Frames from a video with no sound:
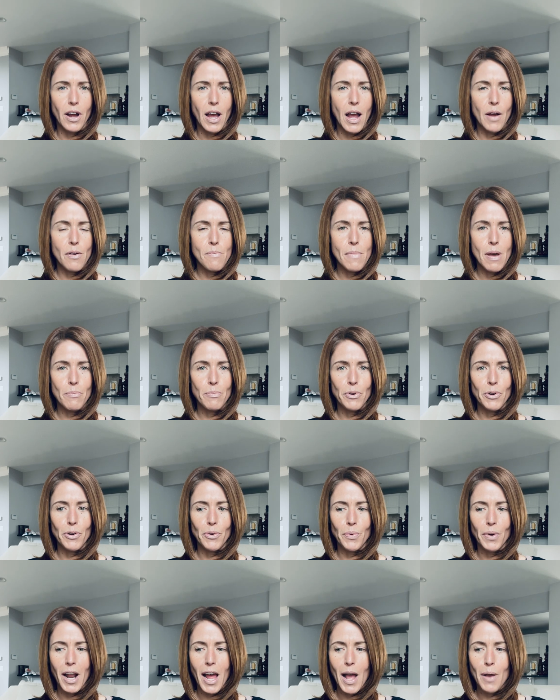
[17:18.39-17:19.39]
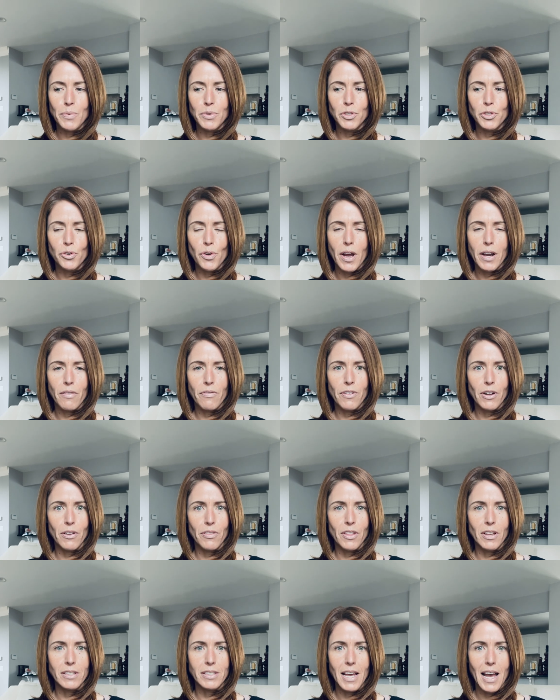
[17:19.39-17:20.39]
I remember when I was trying to figure
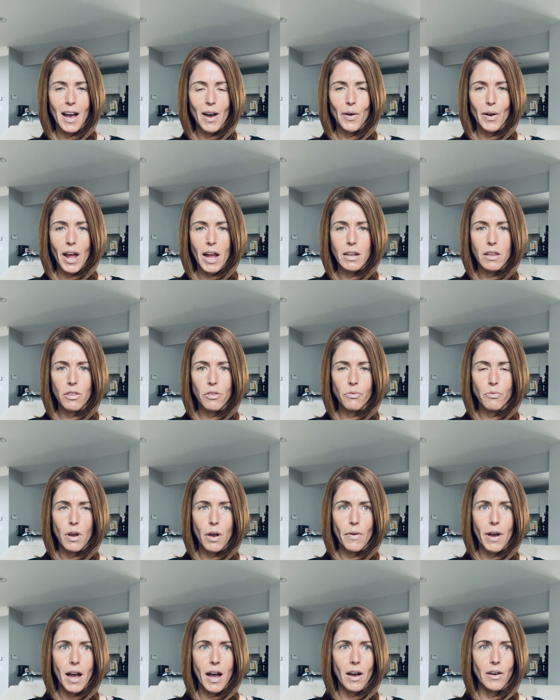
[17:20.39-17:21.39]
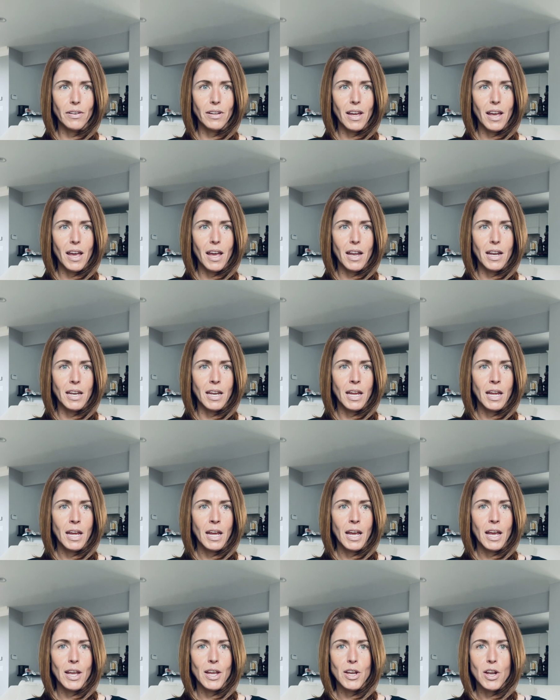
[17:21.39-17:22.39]
things out, I'd throw out, and,
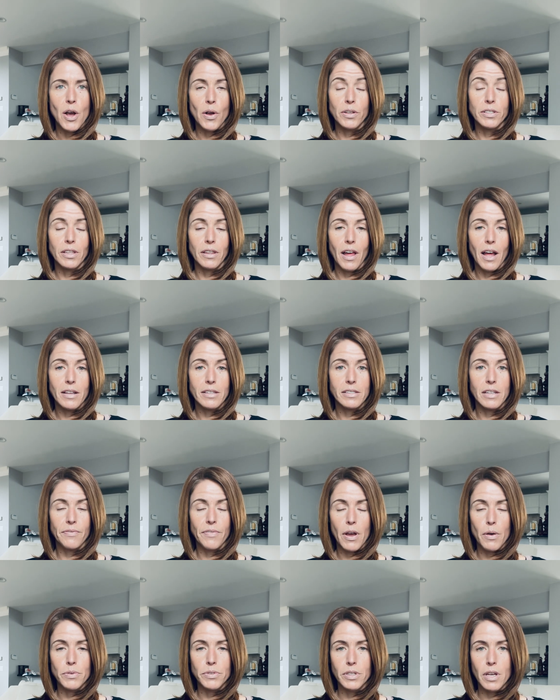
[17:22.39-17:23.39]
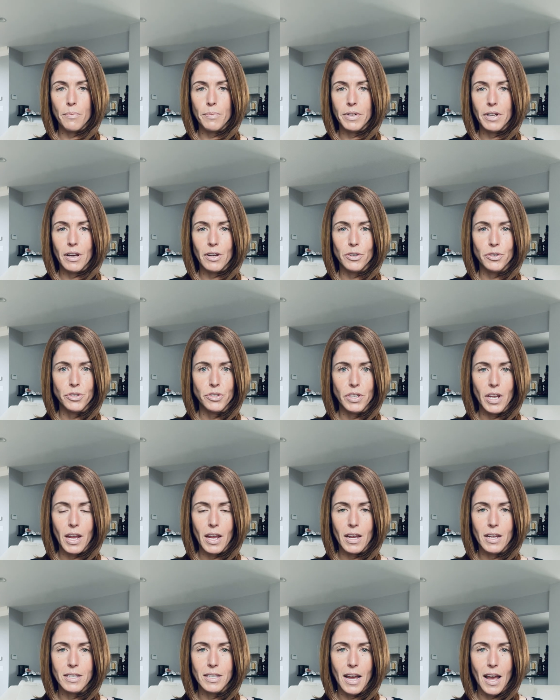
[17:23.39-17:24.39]
because a lot of stuff I was coming to
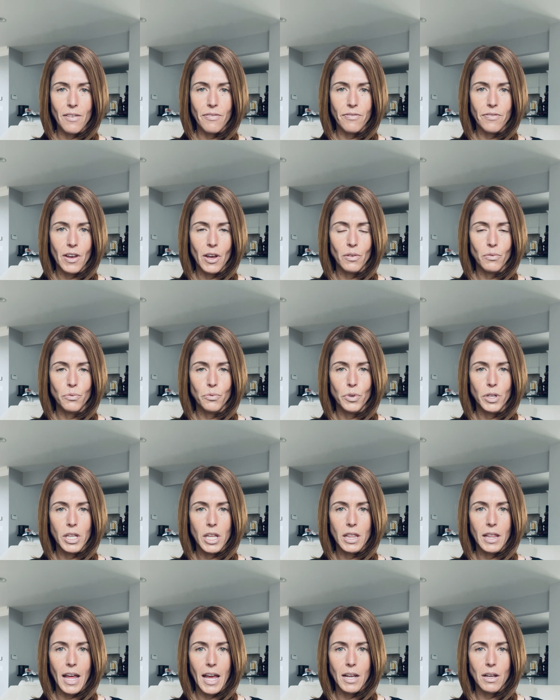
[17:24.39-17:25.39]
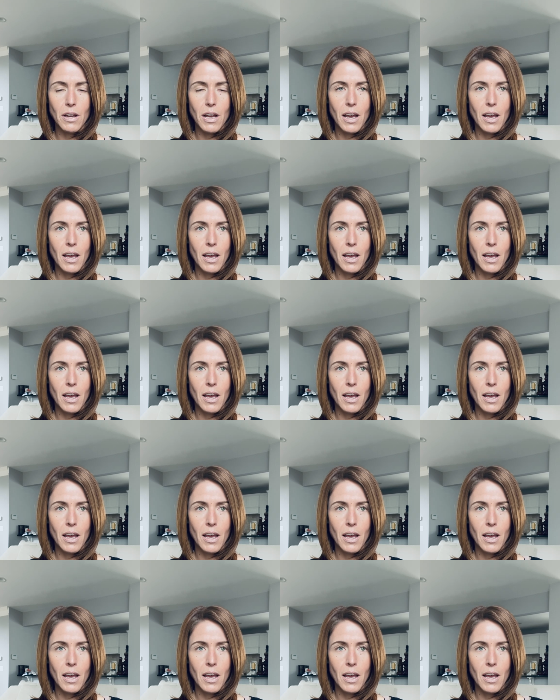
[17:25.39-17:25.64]
understand, I felt really like,